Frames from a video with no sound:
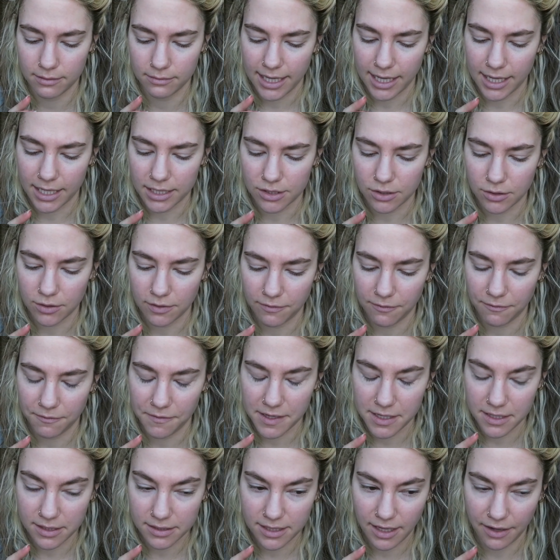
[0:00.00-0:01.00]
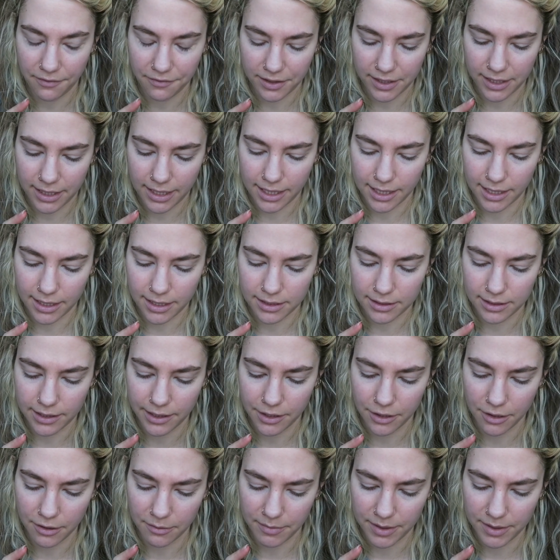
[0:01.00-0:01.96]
Yeah, so it feels definitely like a glitter,